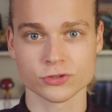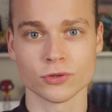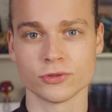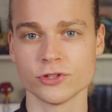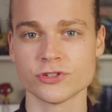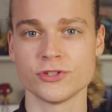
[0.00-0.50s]

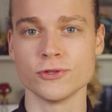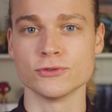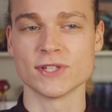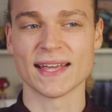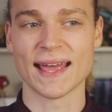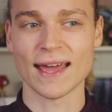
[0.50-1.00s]
So just
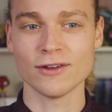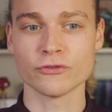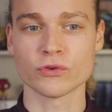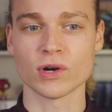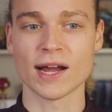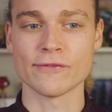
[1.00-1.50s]
using hen
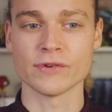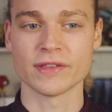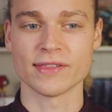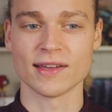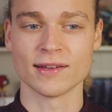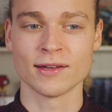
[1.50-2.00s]
for
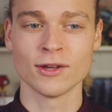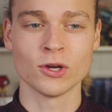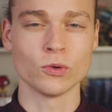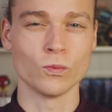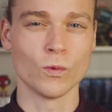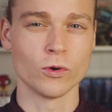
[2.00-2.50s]
everything
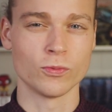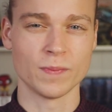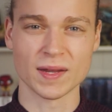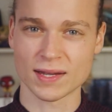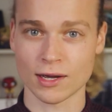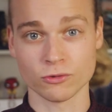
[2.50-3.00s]
would
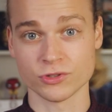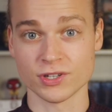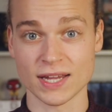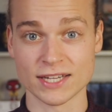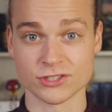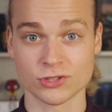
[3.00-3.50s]
be
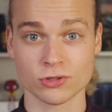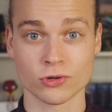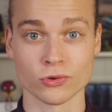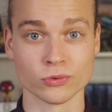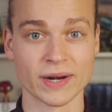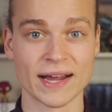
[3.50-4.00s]
counted as
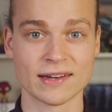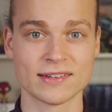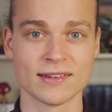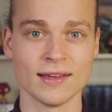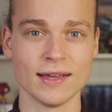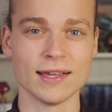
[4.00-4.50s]

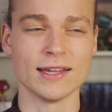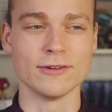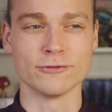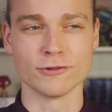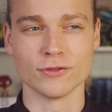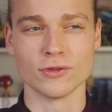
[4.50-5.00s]
correct,
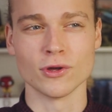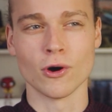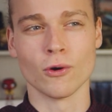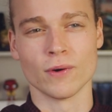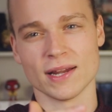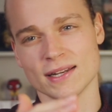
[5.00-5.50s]
even
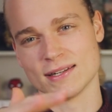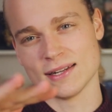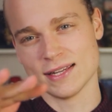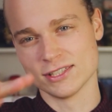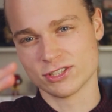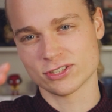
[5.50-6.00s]
though it
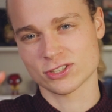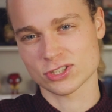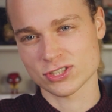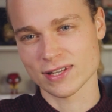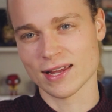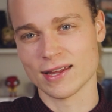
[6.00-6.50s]
is
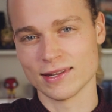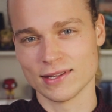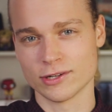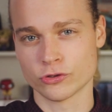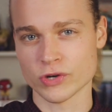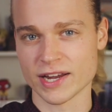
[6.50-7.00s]

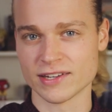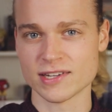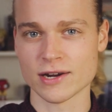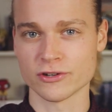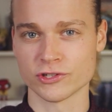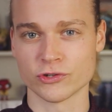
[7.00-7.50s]
slightly gray
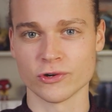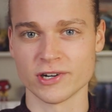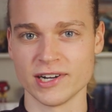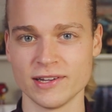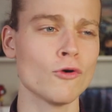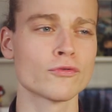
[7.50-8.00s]

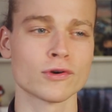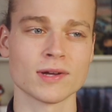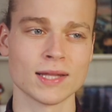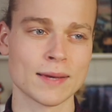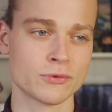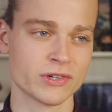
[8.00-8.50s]
territory. Over
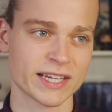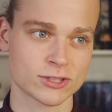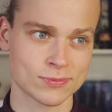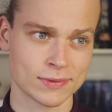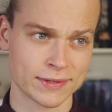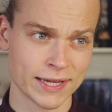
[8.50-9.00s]
elaborate
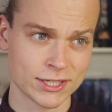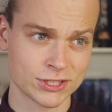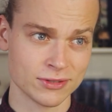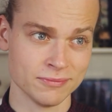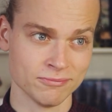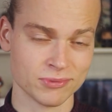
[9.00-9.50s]

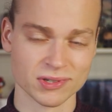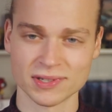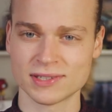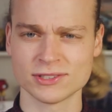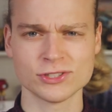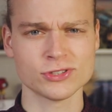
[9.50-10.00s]
explanation, but
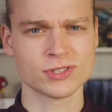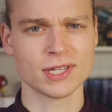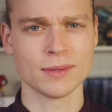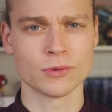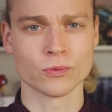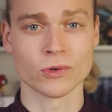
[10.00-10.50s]
just
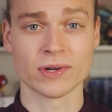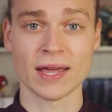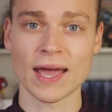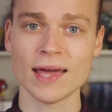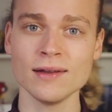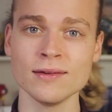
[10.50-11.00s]
keep the word
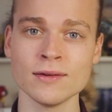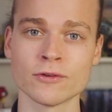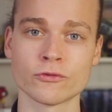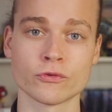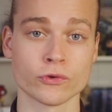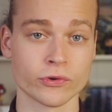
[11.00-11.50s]
hen
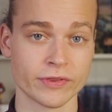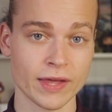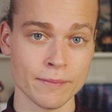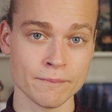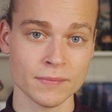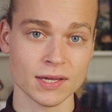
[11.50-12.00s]
for
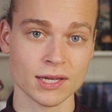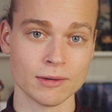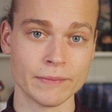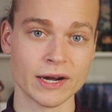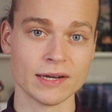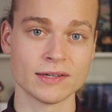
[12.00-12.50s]
them in
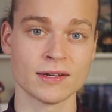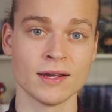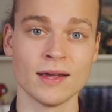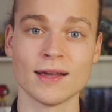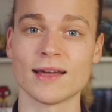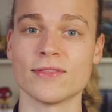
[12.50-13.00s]
mind
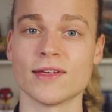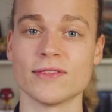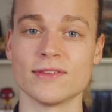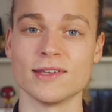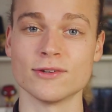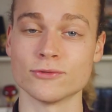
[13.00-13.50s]
and
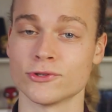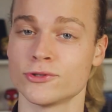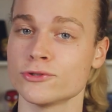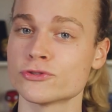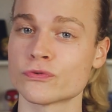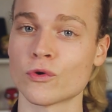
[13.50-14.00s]
then the
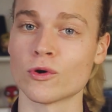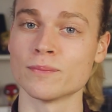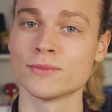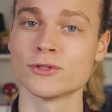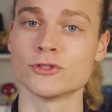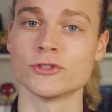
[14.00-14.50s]
reduced form
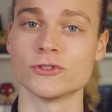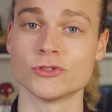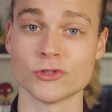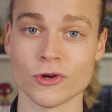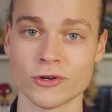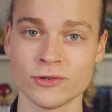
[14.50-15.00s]

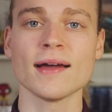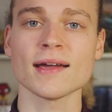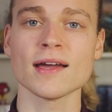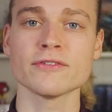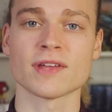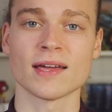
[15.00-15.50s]
ze. Hij
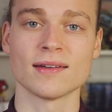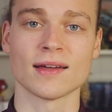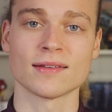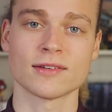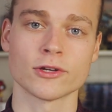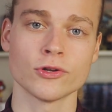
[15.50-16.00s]
geeft hen
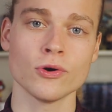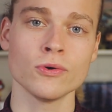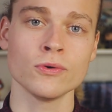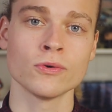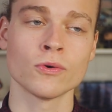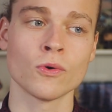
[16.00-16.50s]
het
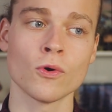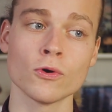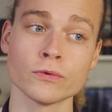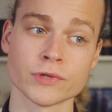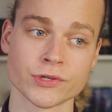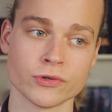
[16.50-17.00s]
cadeau,
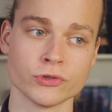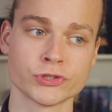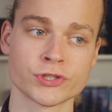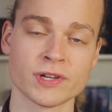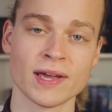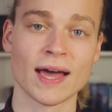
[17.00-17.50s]
or
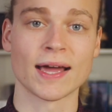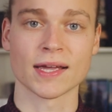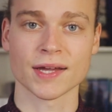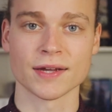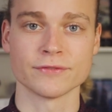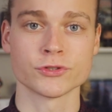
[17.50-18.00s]
reduced, hij
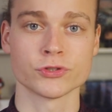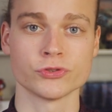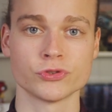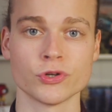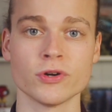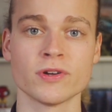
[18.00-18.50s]
geeft
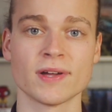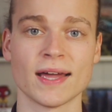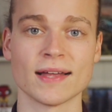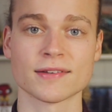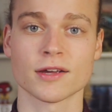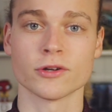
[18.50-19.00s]
ze
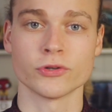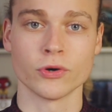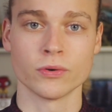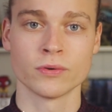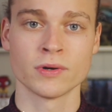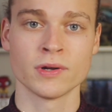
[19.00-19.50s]
het
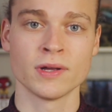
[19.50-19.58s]
cadeau.